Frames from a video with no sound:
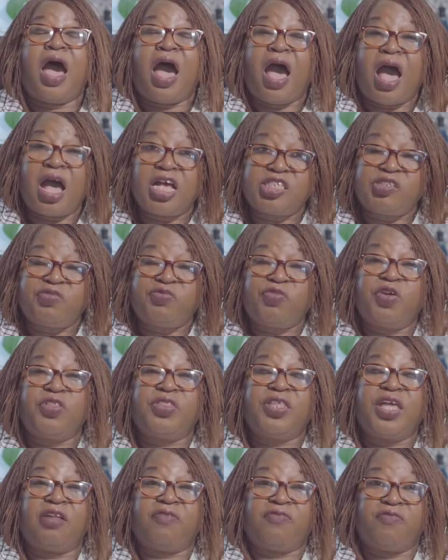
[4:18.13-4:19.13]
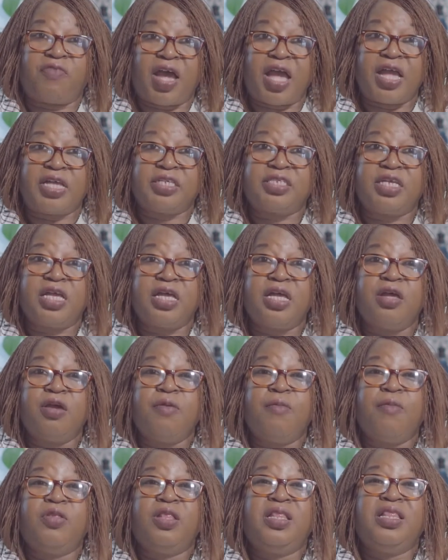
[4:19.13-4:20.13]
Ask for the advice,
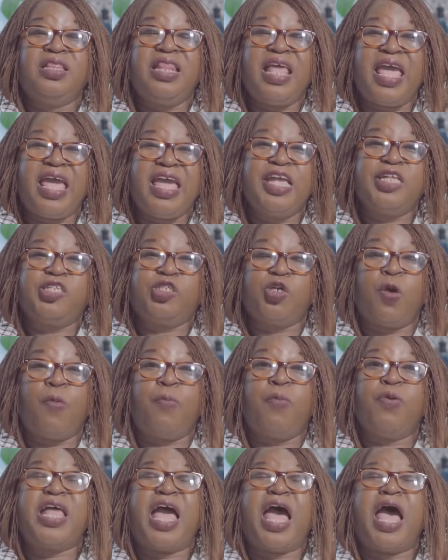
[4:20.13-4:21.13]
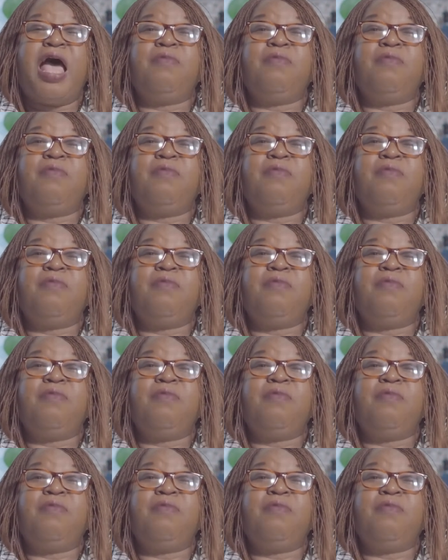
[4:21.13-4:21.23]
lay it open,